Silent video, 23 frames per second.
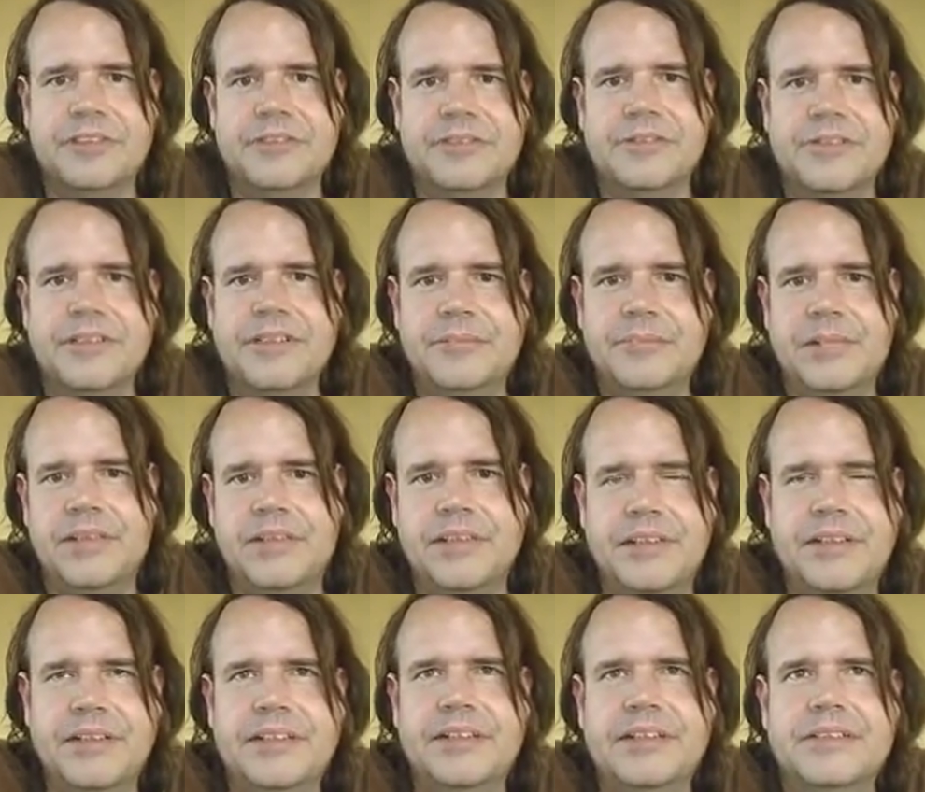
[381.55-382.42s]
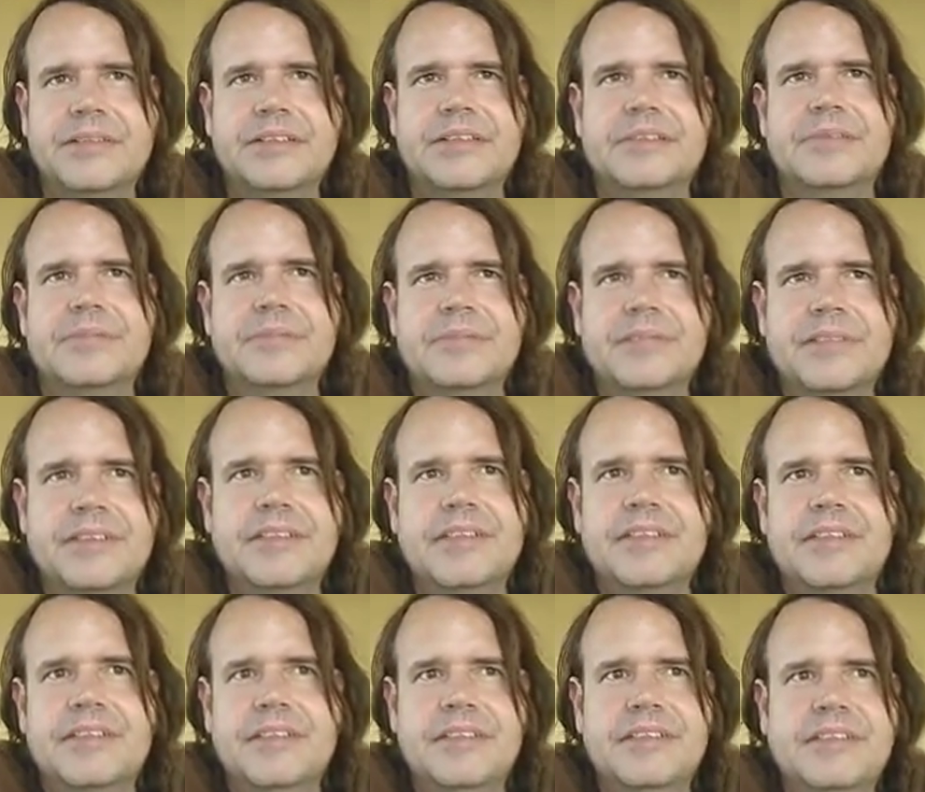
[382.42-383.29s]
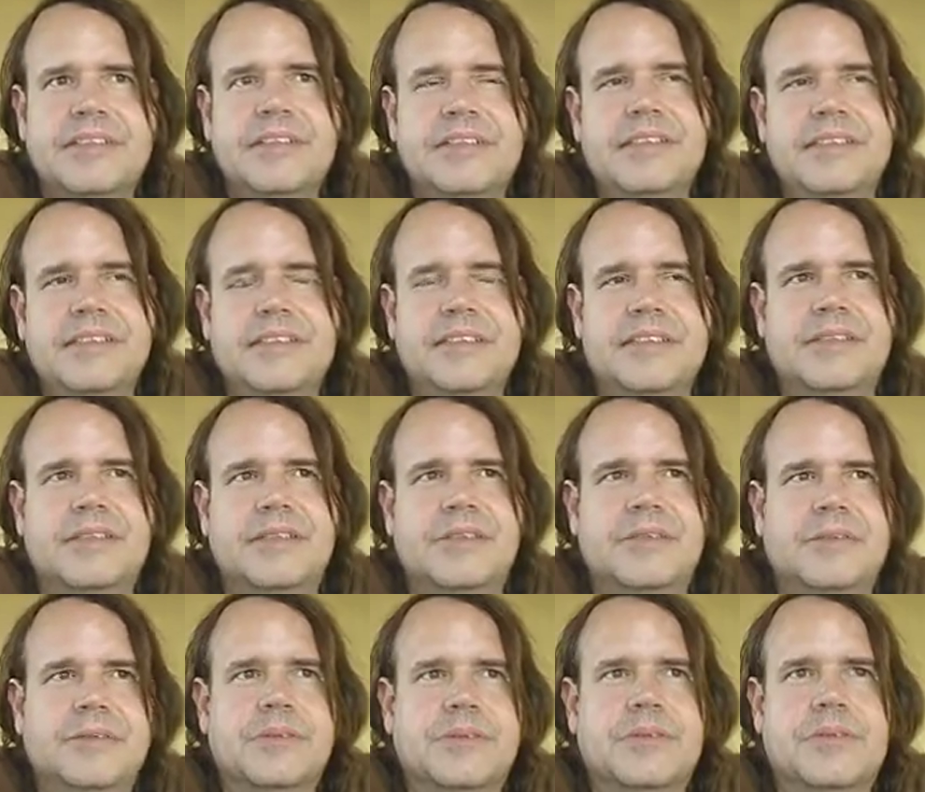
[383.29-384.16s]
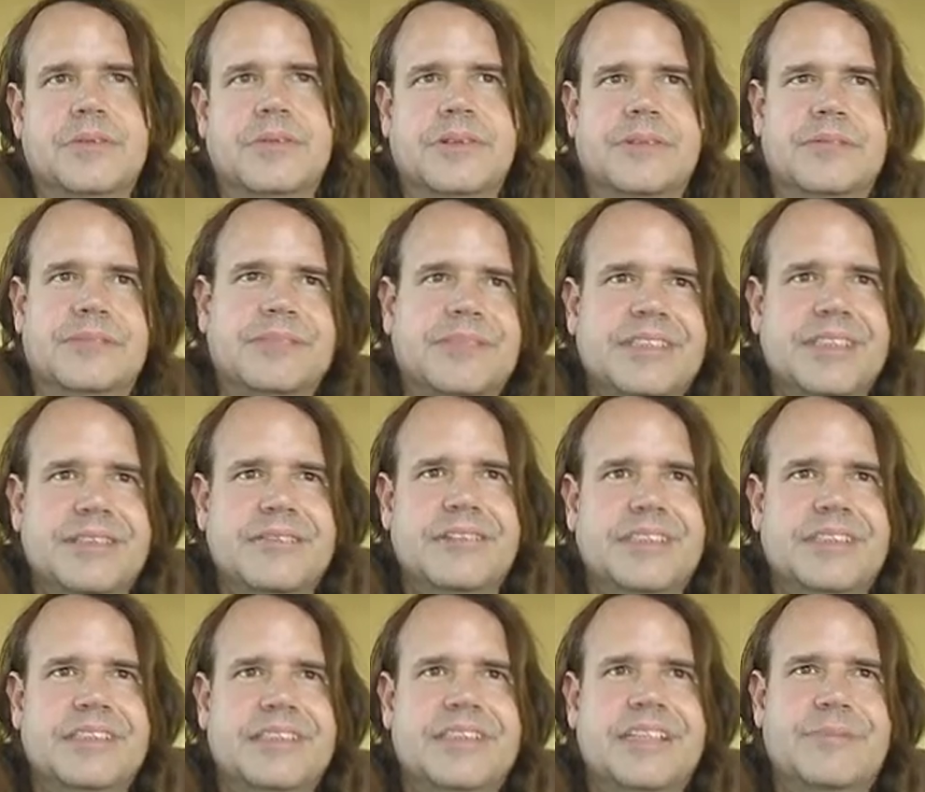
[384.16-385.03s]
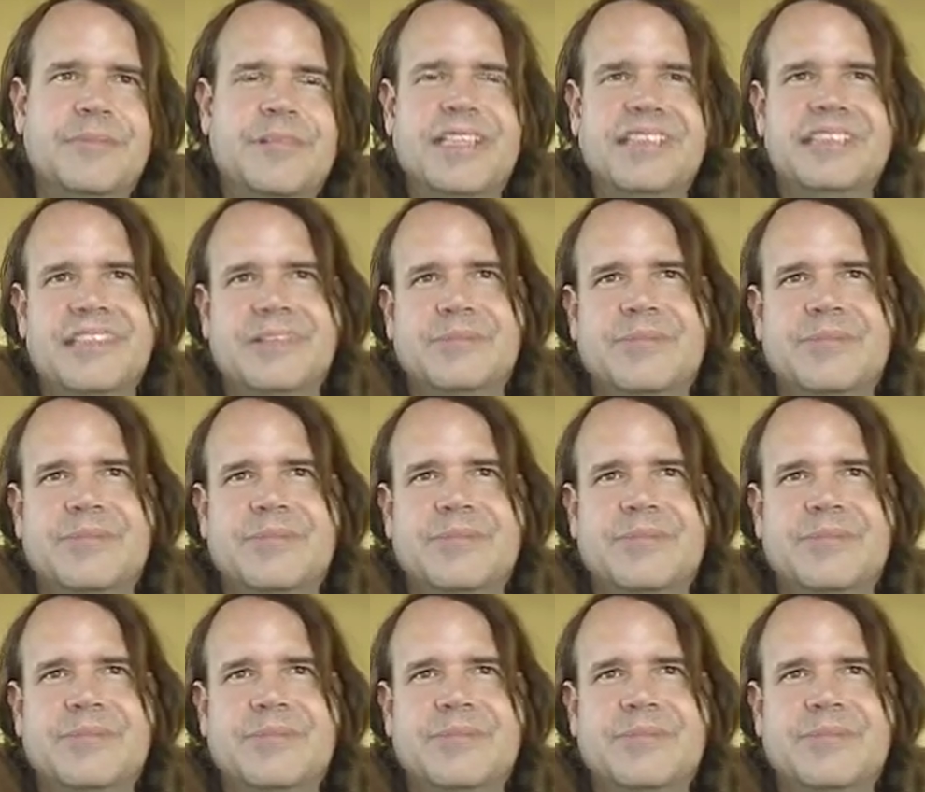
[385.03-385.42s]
or even, Democratic Socialist of America candidates are good,